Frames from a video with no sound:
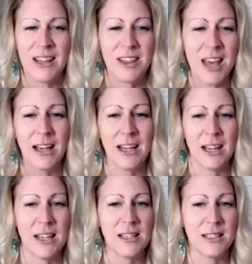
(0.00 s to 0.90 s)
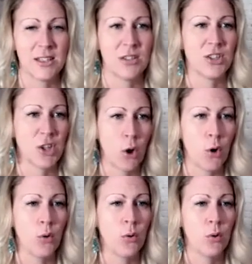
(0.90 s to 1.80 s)
That is
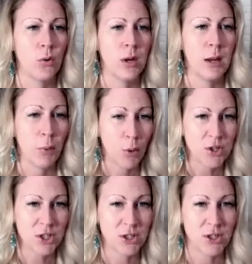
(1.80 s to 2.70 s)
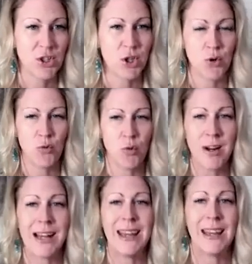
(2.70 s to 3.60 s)
so important to
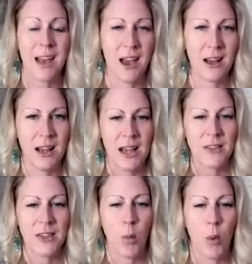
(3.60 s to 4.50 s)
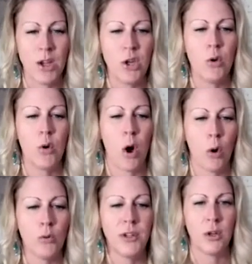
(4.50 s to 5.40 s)
really get, that when you
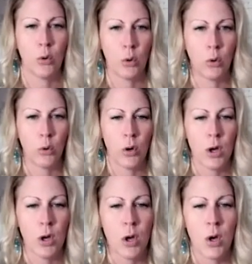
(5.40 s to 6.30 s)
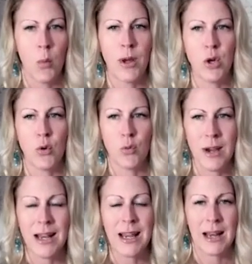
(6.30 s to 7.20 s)
hold it all, when you
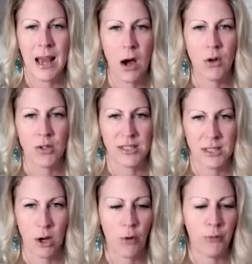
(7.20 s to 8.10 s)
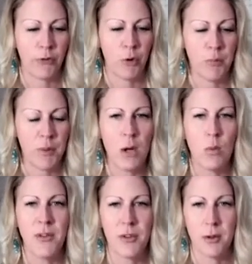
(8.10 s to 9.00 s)
really allow yourself to be
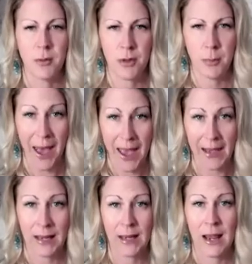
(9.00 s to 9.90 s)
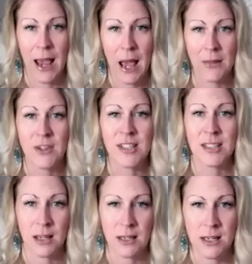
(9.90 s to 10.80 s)
with the pain and the
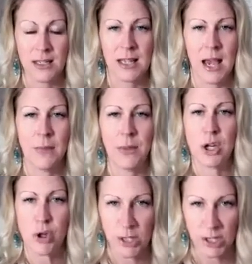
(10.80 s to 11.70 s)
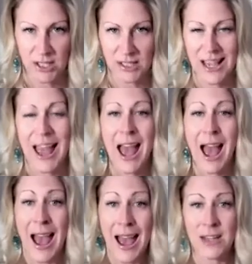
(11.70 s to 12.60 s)
sadness and the triggers,
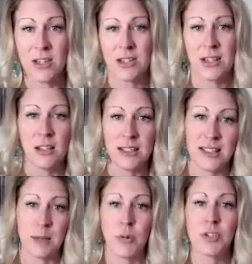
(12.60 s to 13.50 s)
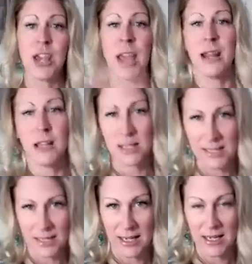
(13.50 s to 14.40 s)
and
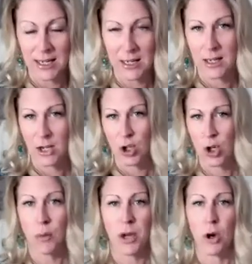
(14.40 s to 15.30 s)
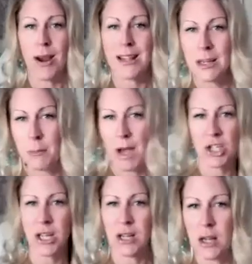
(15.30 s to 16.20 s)
simultaneously you can be creating
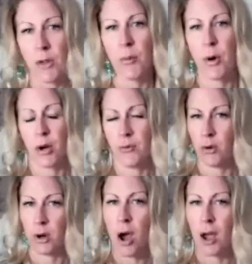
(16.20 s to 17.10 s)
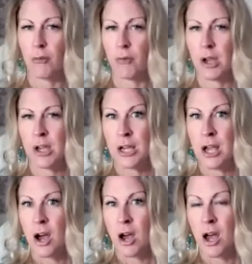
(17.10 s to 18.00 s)
magic in another part of your life.
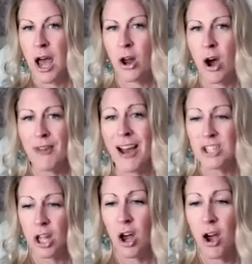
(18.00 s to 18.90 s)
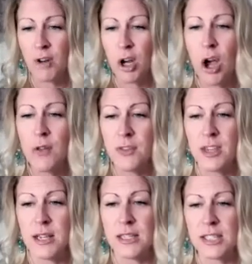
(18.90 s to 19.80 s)
And I've learned
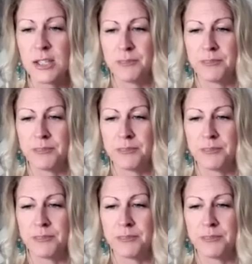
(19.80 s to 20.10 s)
this.